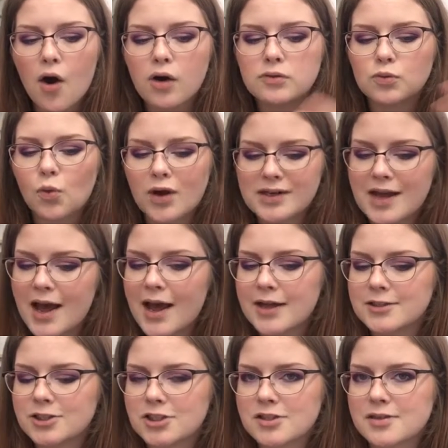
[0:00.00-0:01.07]
on one
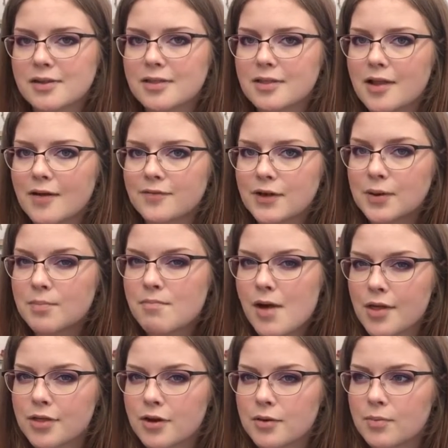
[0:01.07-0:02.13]
hand she's a loving
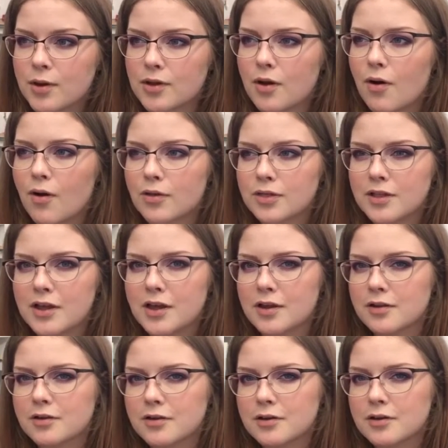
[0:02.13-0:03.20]
mother, but on the
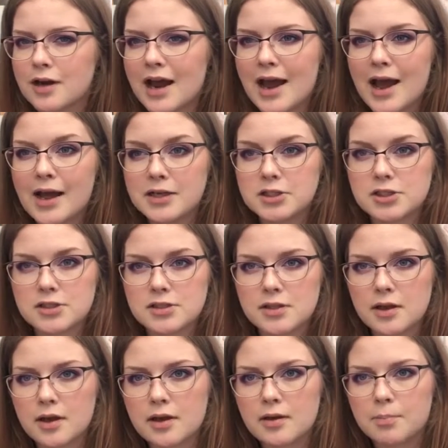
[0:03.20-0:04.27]
other hand she's
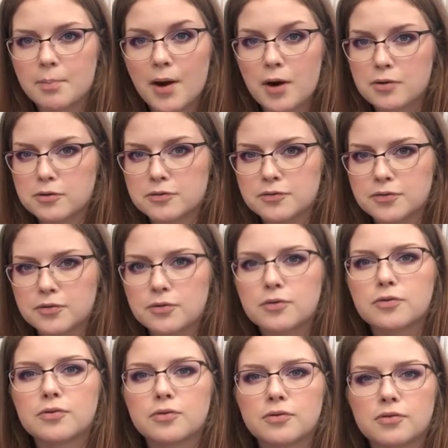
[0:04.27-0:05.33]
like
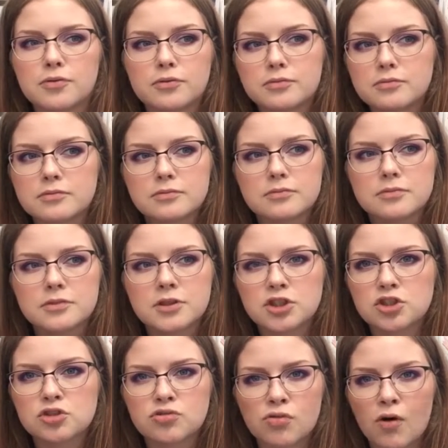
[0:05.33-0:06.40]
powerful
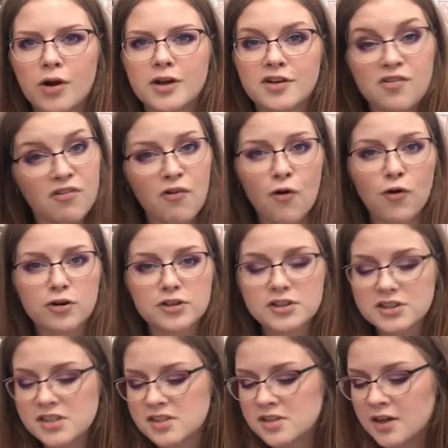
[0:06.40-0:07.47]
destroying
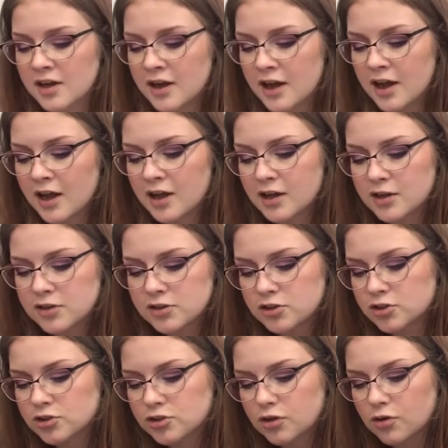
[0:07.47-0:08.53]
force.
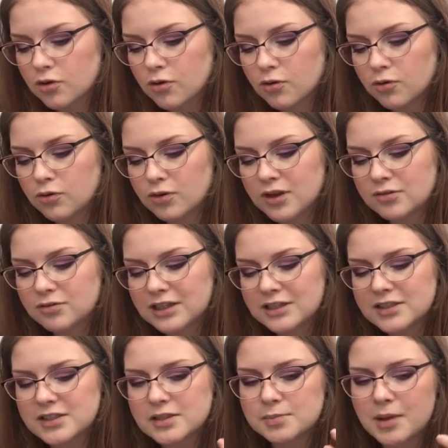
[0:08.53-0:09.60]
So you can
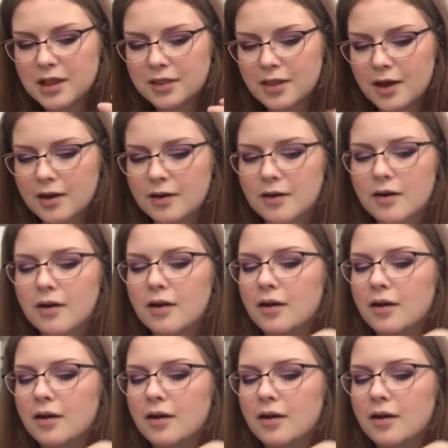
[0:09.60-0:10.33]
really smell that